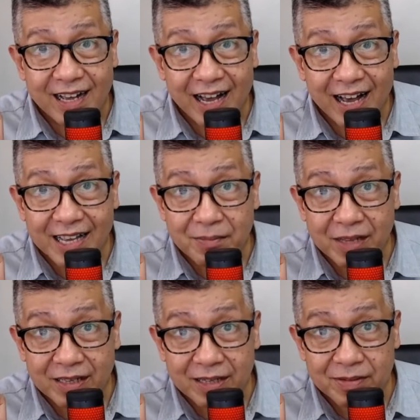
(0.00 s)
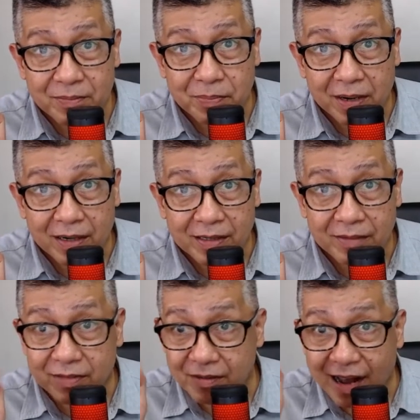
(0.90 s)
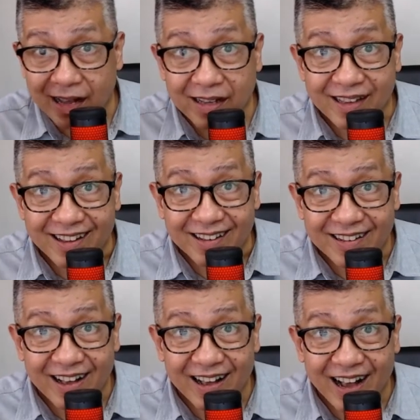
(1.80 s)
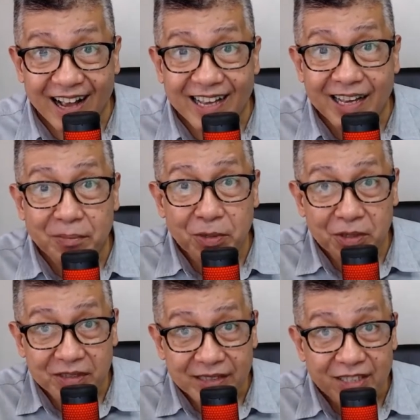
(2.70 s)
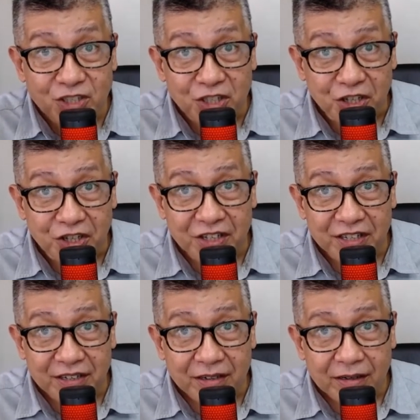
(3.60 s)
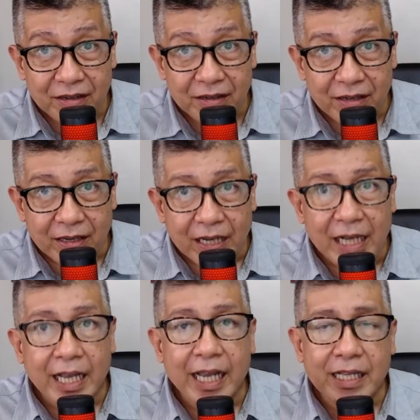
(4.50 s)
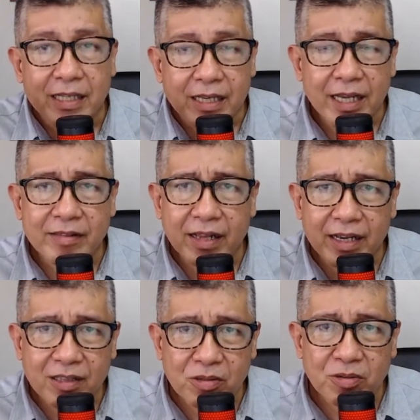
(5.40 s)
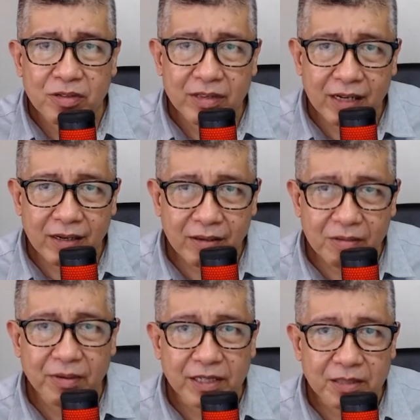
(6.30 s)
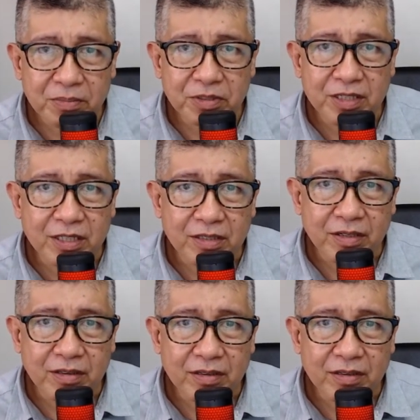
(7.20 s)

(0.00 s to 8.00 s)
I am not even part of the ranking. I am your teacher. And yet I took the lowest position.